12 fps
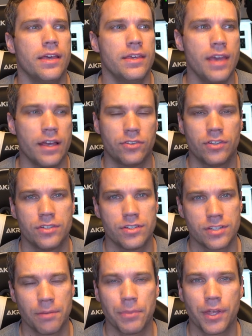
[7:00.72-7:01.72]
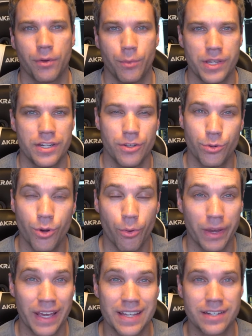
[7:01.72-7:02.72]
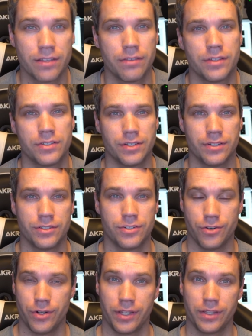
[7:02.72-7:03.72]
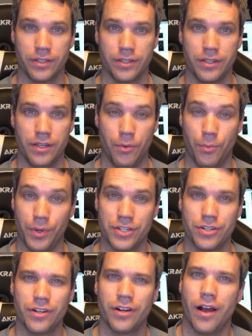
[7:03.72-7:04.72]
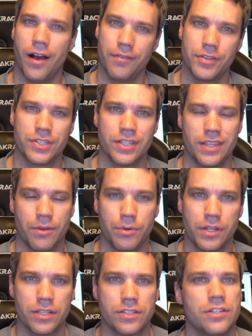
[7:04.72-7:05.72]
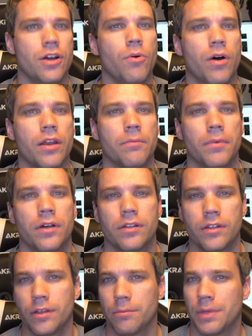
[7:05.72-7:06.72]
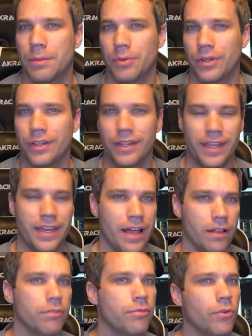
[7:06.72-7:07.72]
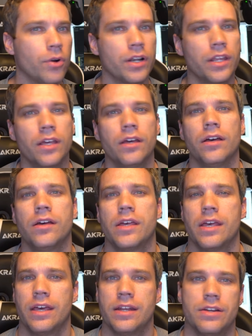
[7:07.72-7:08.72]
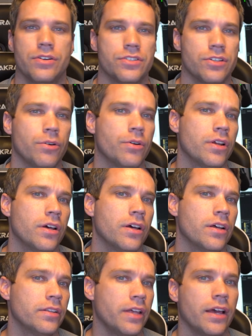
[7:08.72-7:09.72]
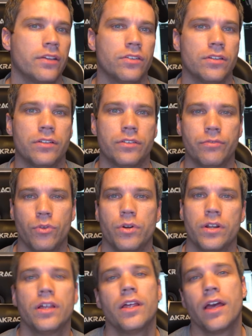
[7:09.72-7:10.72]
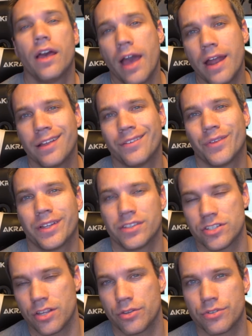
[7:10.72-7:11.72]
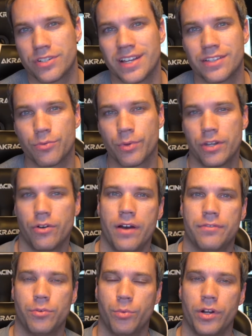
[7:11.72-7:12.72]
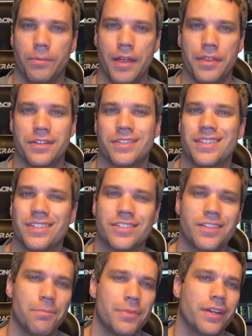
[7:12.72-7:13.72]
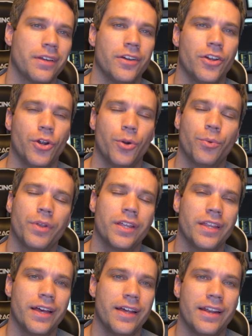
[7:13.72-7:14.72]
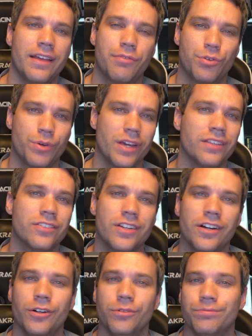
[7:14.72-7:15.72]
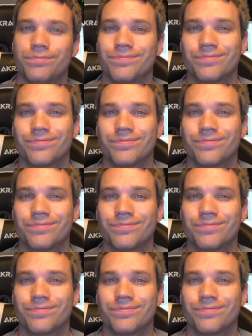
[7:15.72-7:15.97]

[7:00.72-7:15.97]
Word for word: Yes, this is something we knew going into this is during the winter, obviously they would get snow on them. People in like California, in Arizona, Texas, Florida, any of like the southern states really don't have to worry about this. This is something really that if you get snow,